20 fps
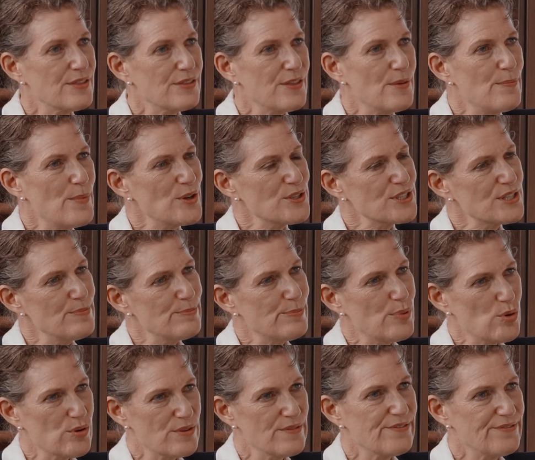The most
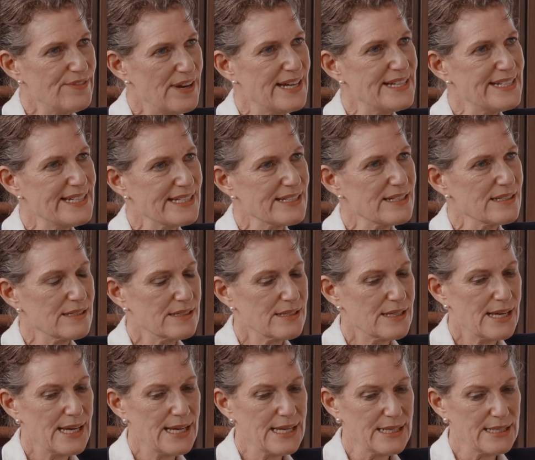important finding
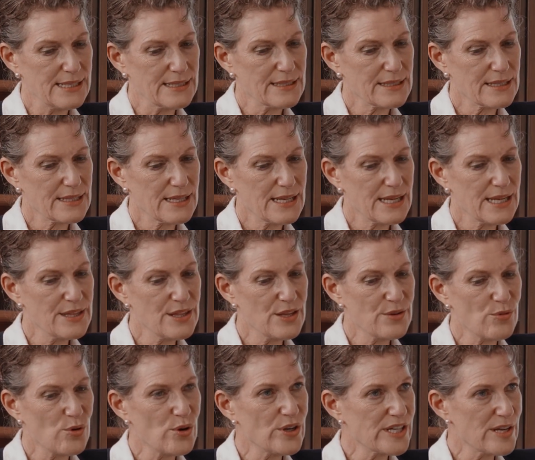in the
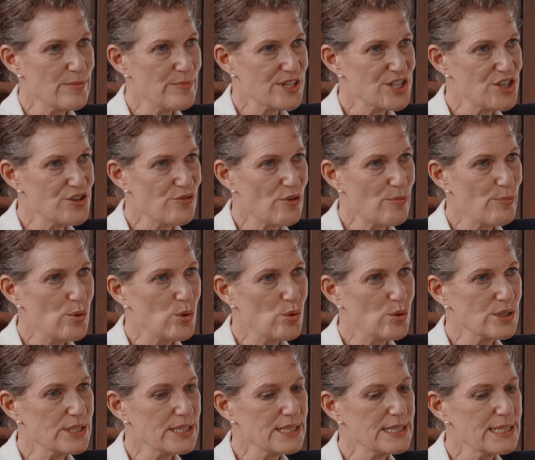Royal Commission
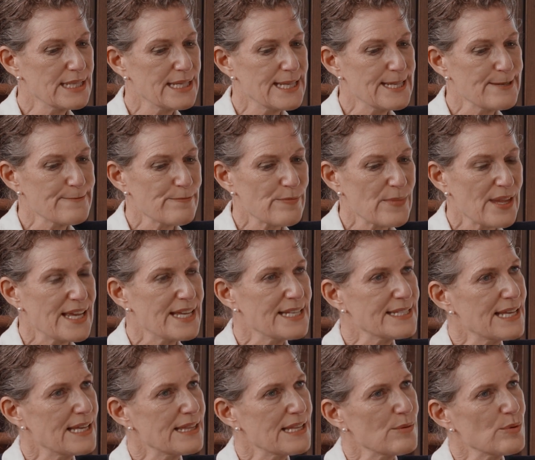report is
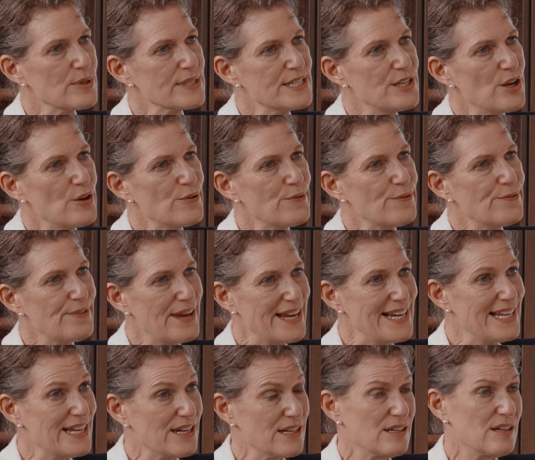that there was no
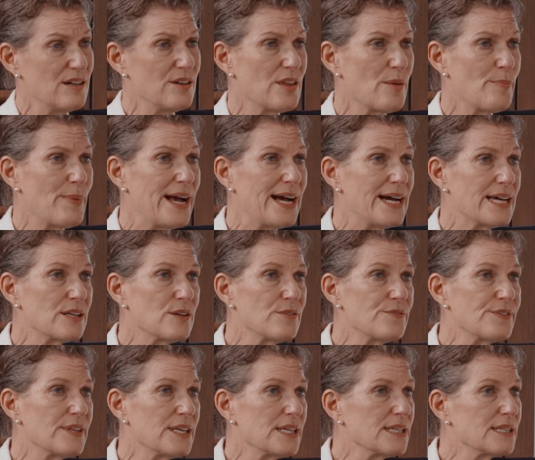failure on the part
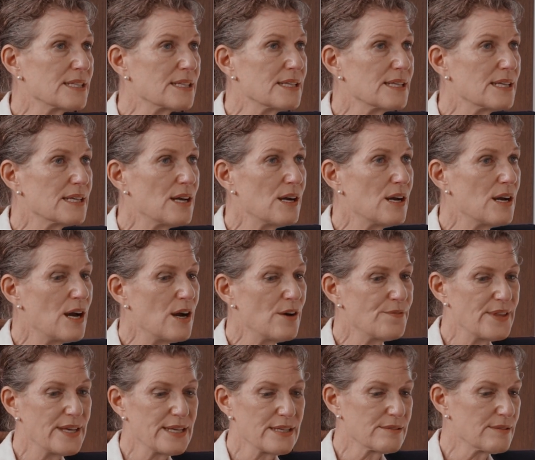of the
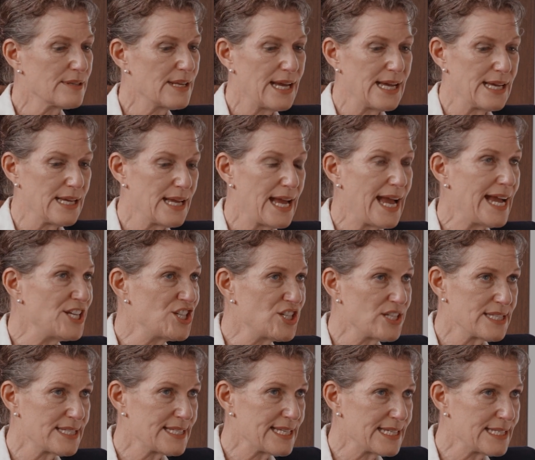
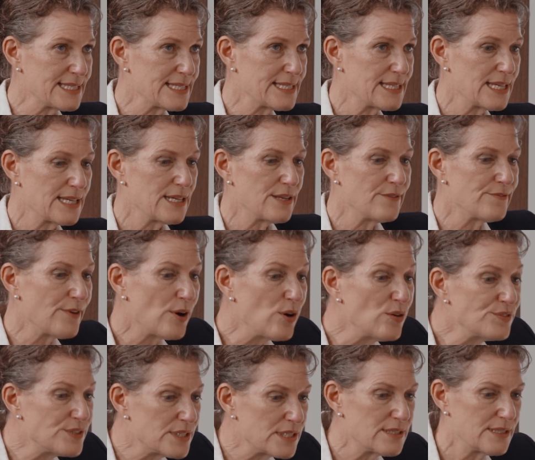agencies
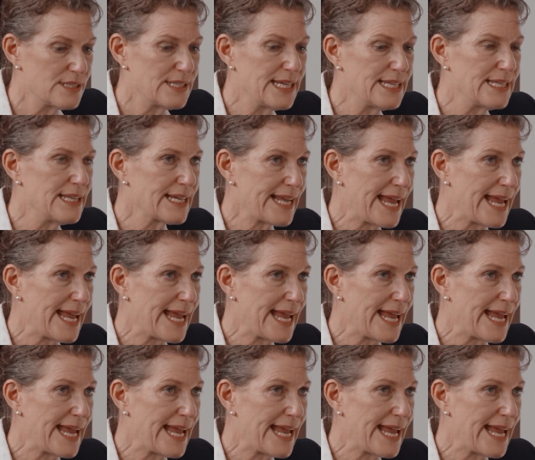involved in the